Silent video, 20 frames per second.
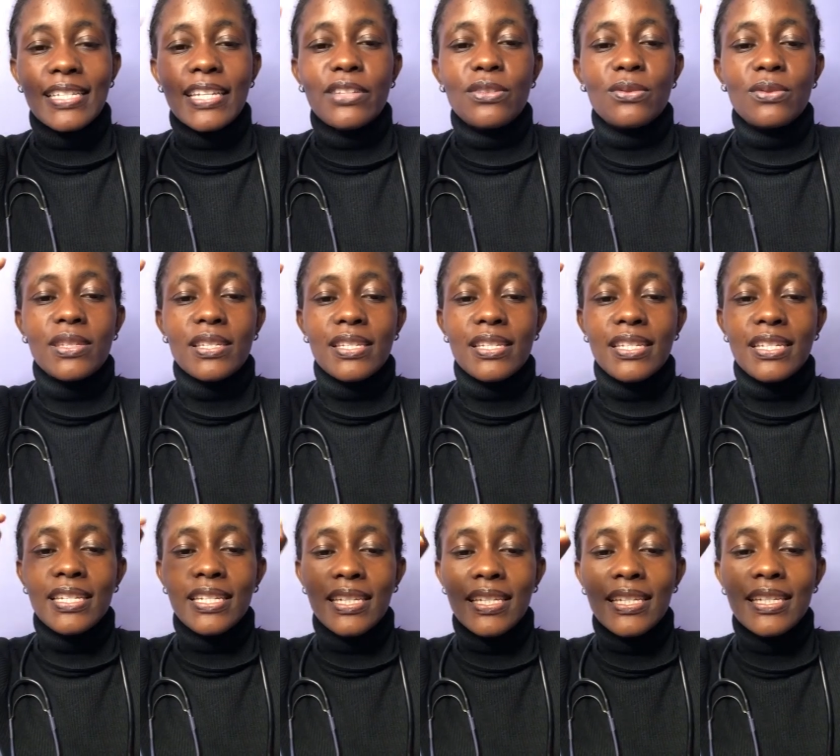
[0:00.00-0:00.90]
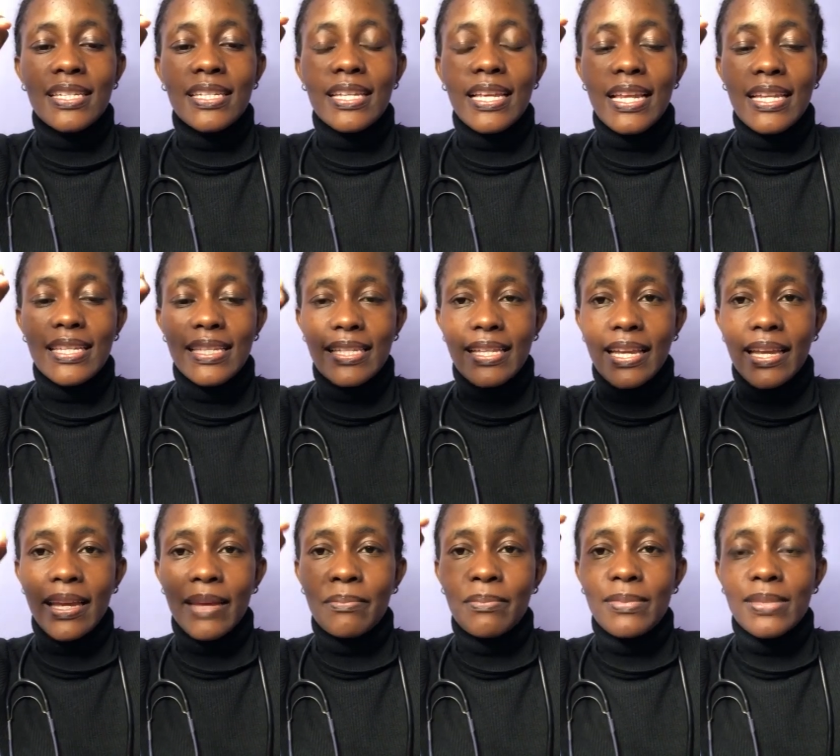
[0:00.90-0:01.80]
uses this
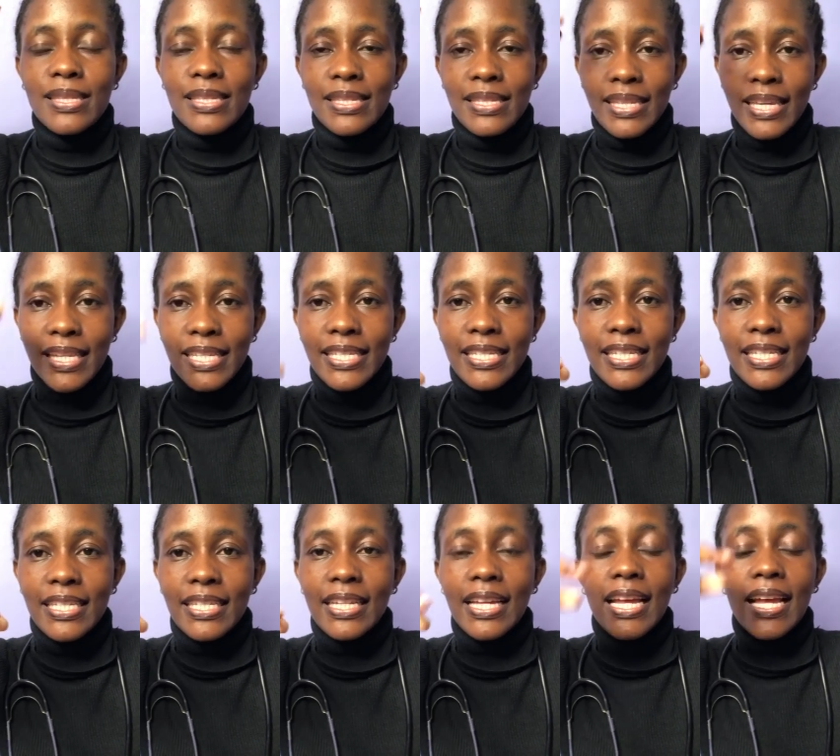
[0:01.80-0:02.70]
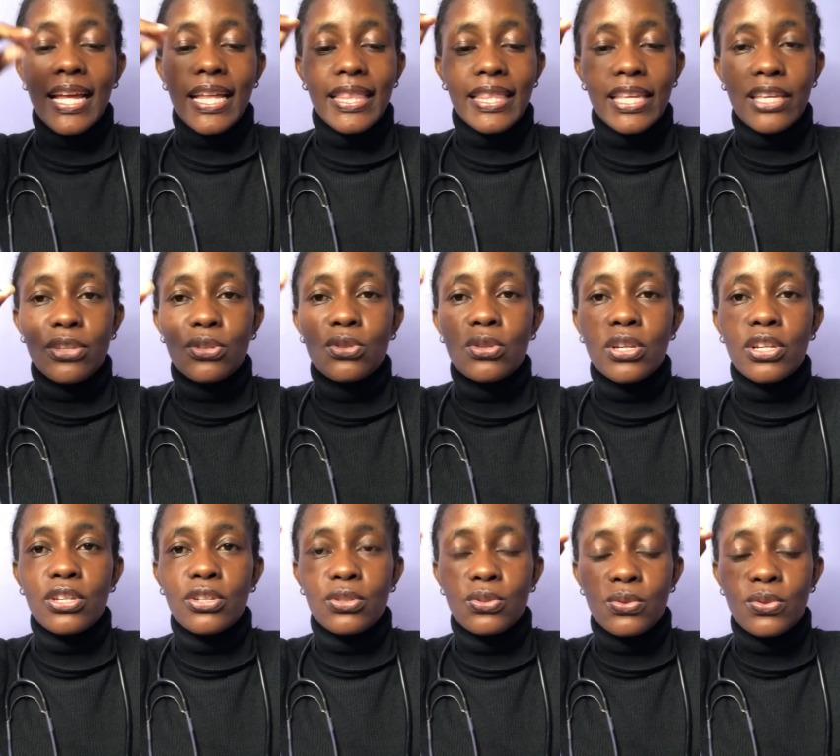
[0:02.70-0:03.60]
same staging. They usually
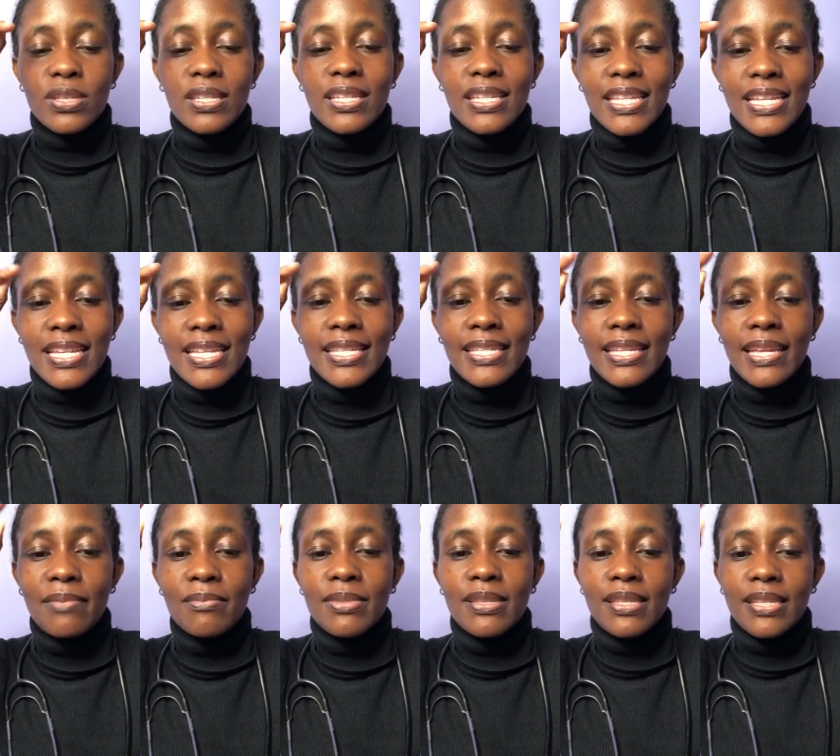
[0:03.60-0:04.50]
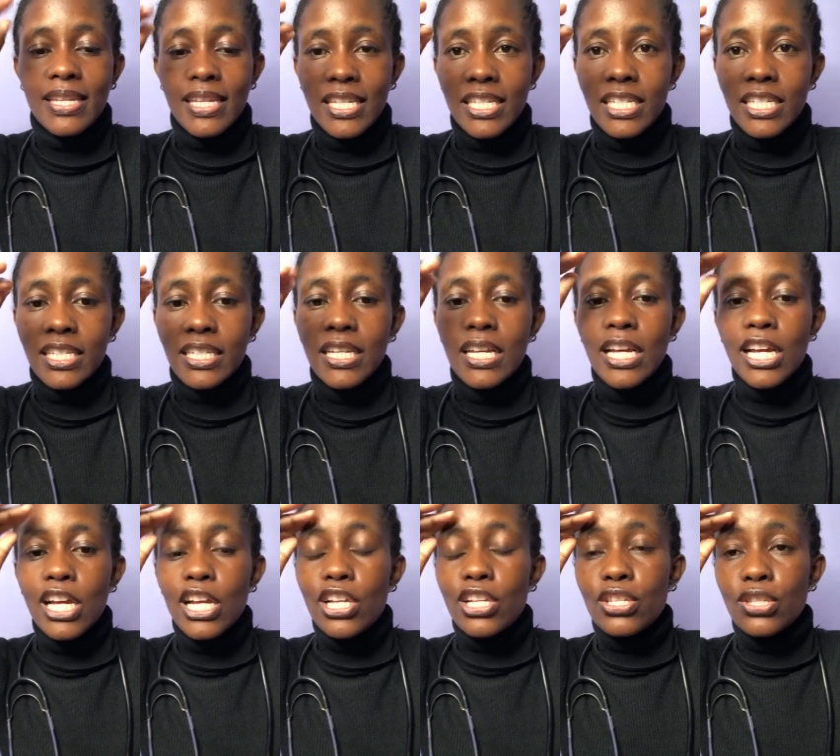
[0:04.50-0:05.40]
use this same staging.
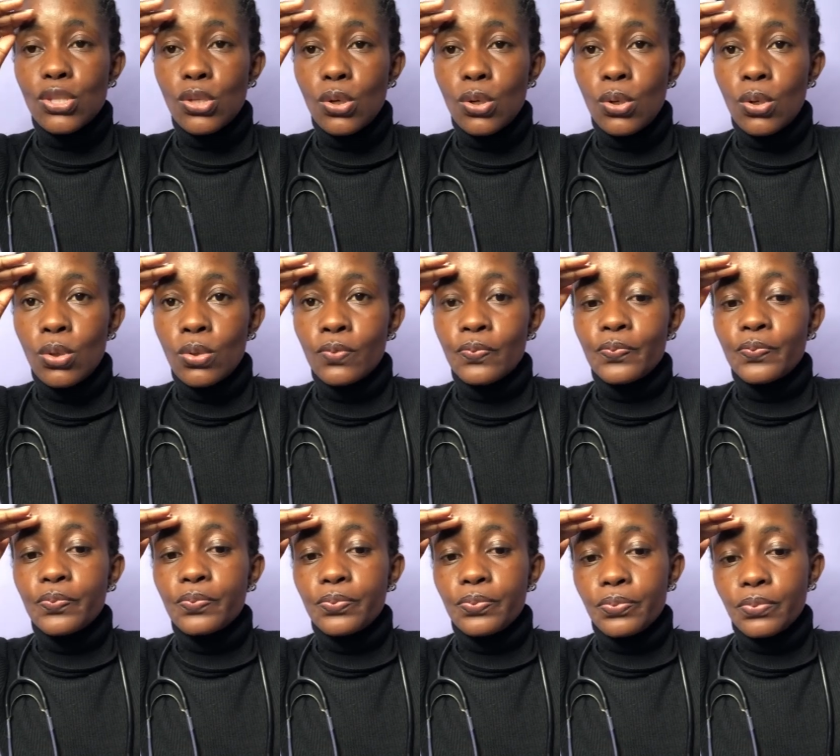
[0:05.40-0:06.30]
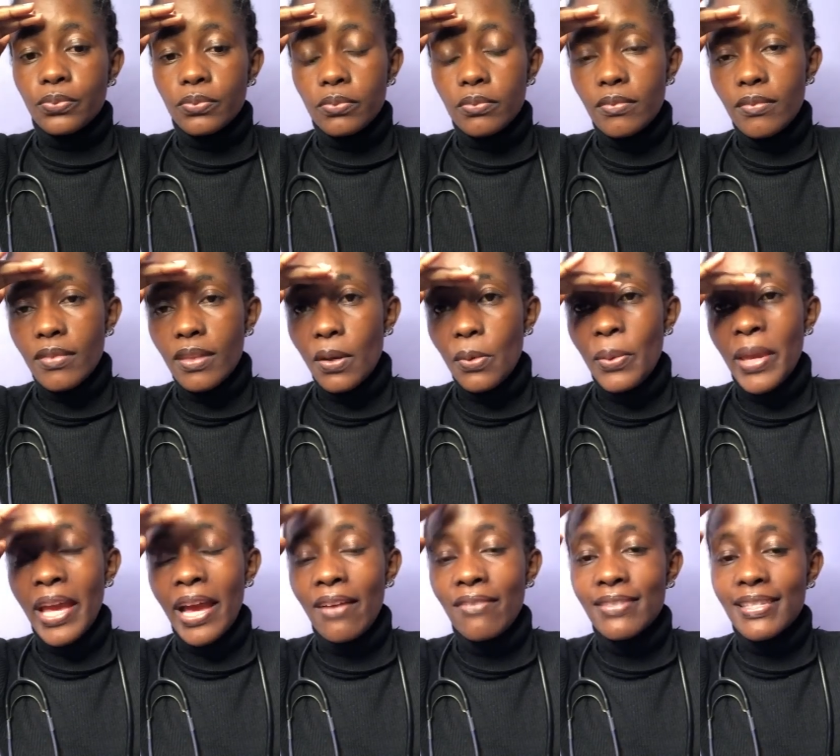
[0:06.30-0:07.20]
So we
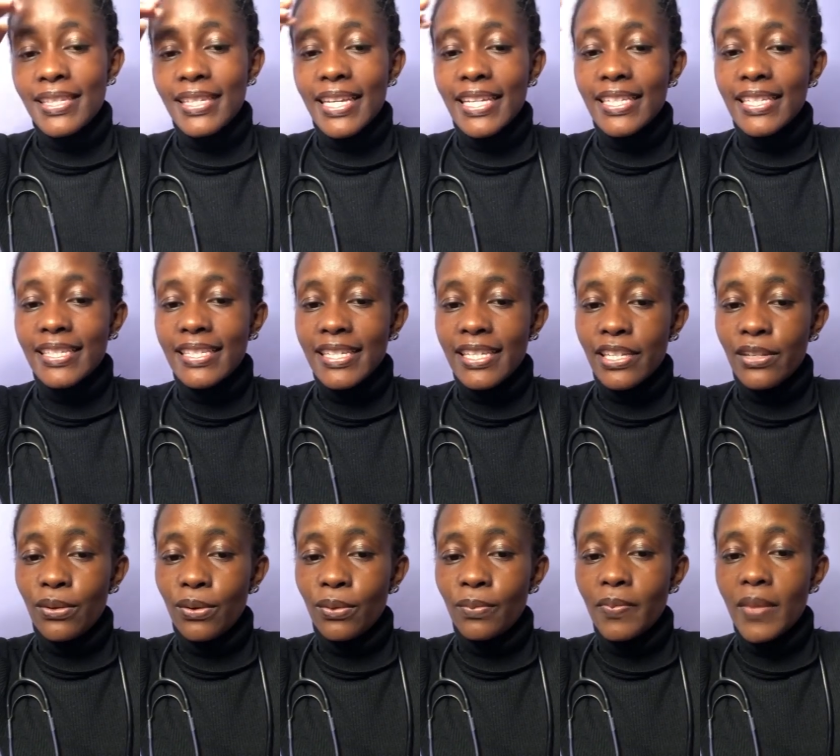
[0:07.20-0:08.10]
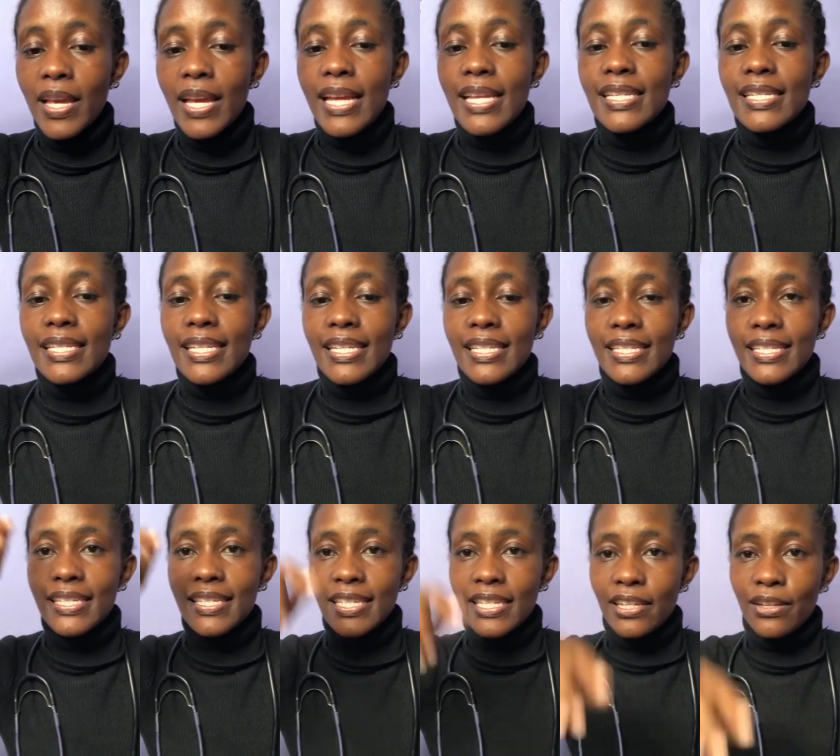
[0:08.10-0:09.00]
have stage 0. Stage
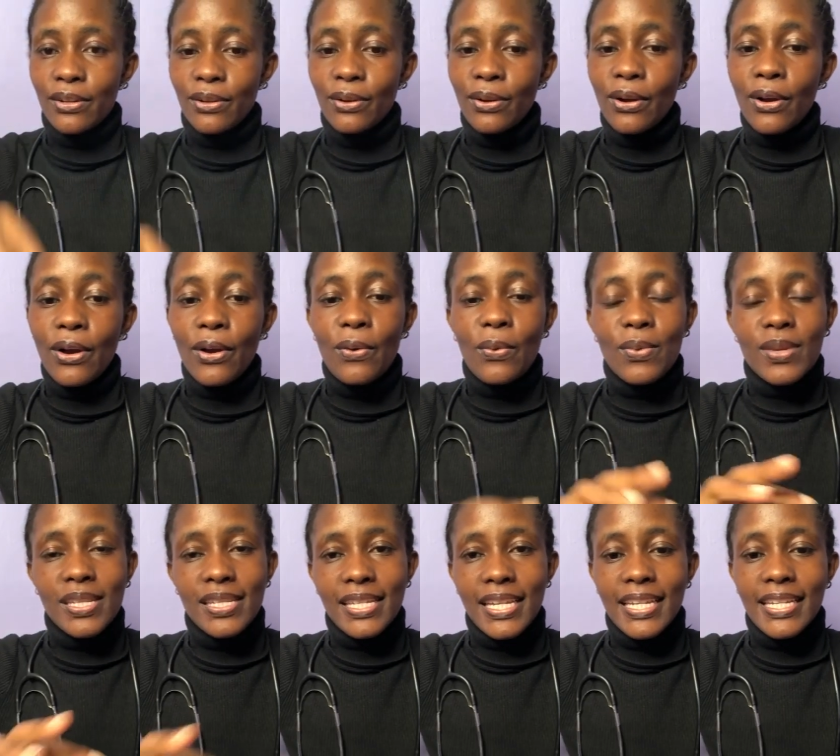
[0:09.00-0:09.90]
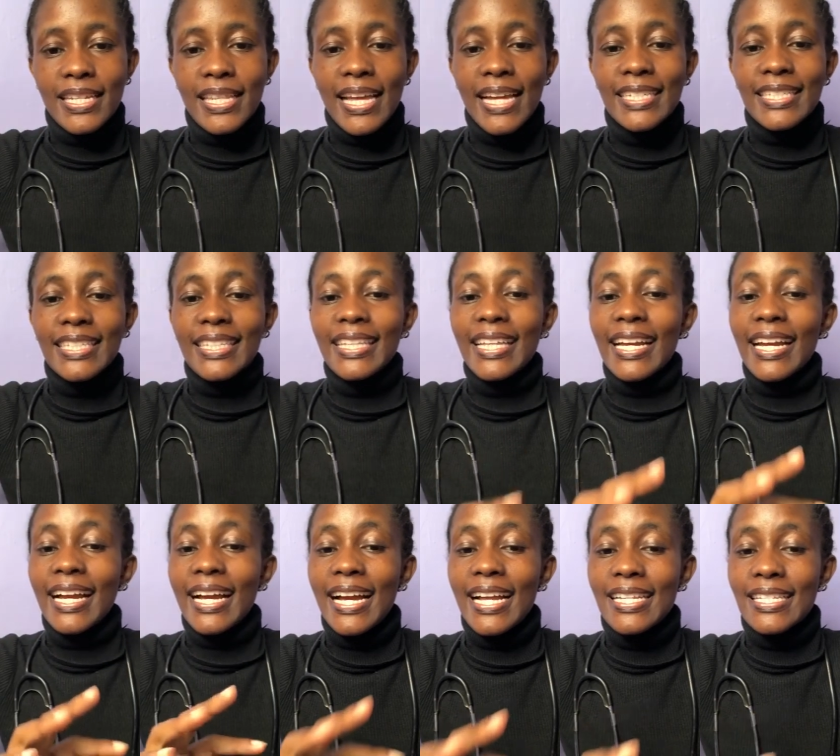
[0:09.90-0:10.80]
0, we say that the
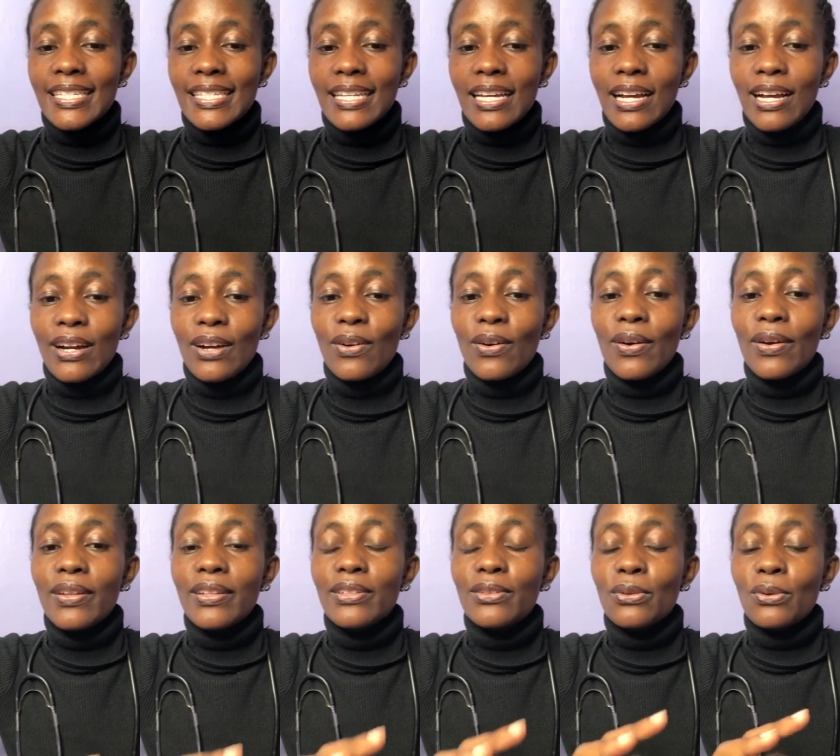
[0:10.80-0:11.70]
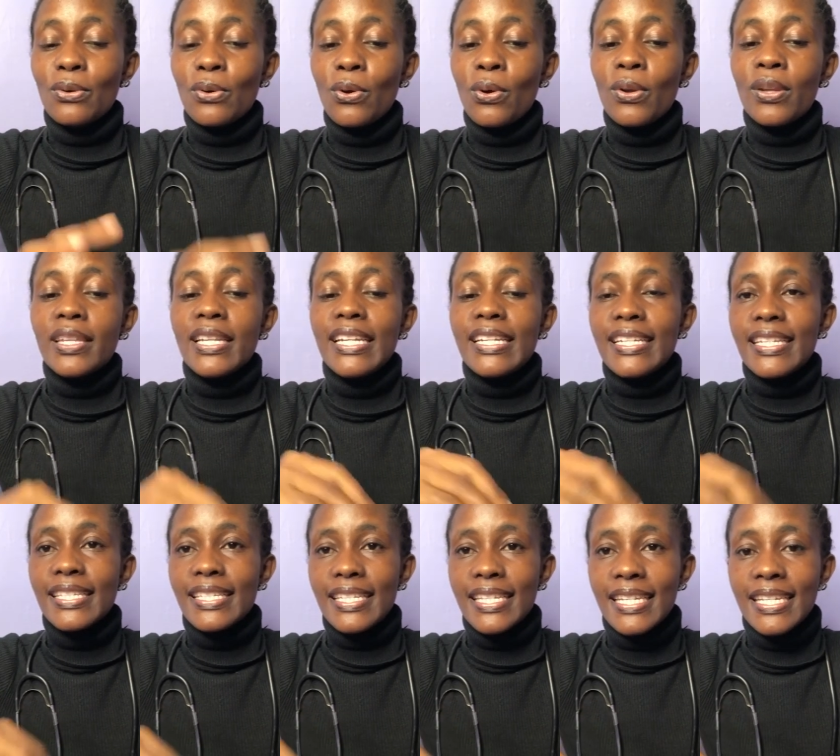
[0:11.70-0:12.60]
cancer or the
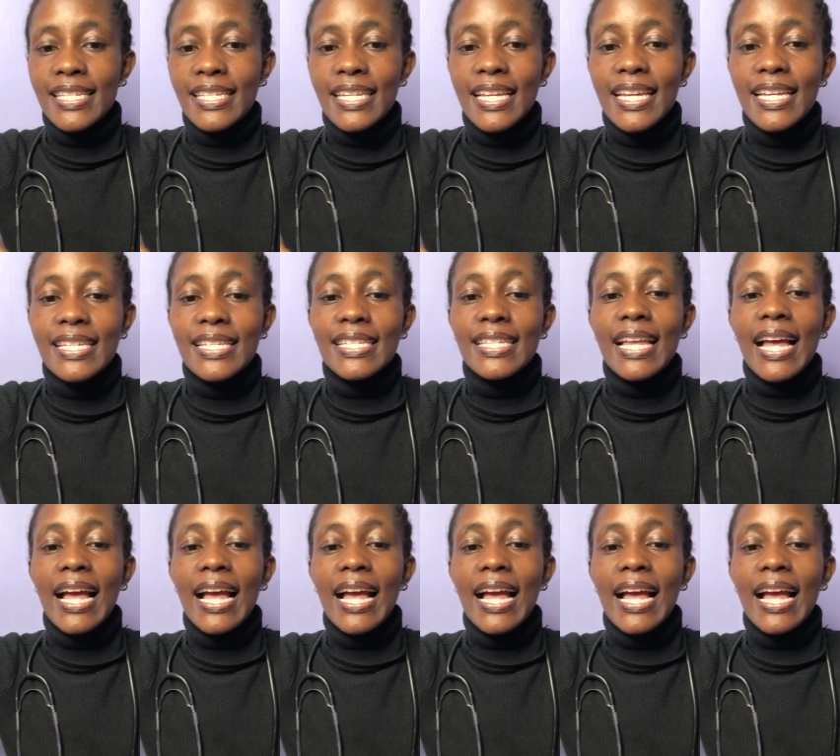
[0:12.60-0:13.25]
disease is